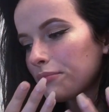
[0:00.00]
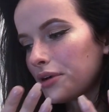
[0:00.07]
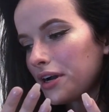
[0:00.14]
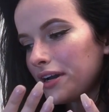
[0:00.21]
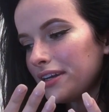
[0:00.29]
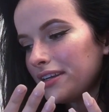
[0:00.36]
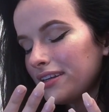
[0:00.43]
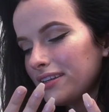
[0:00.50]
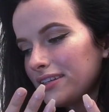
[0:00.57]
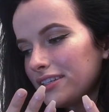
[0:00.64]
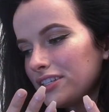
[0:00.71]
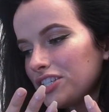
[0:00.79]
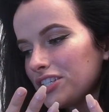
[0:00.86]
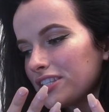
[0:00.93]
but
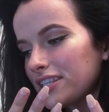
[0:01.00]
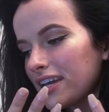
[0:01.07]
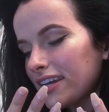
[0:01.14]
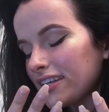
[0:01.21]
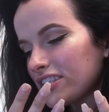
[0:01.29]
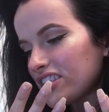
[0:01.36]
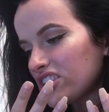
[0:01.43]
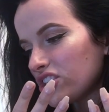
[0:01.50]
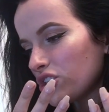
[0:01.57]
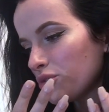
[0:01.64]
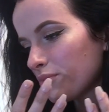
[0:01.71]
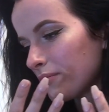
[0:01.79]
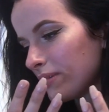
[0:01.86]
she's saying it's super